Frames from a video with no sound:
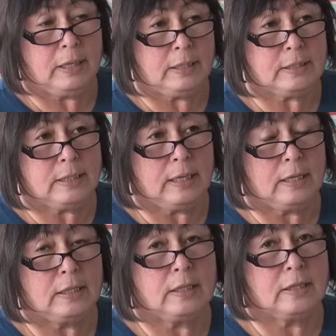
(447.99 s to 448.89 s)
It's
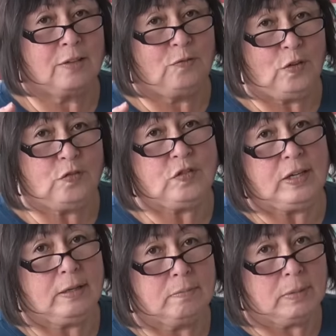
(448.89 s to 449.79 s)
in the
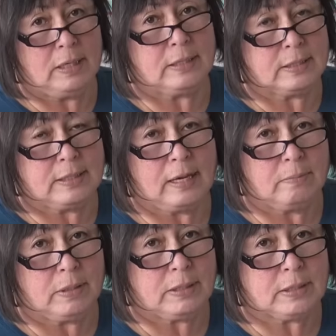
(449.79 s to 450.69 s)
15-minute
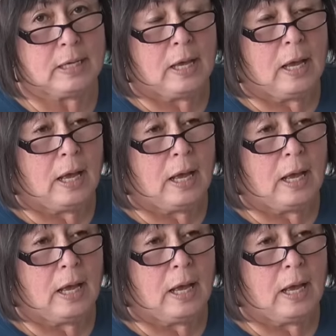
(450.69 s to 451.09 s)
segments.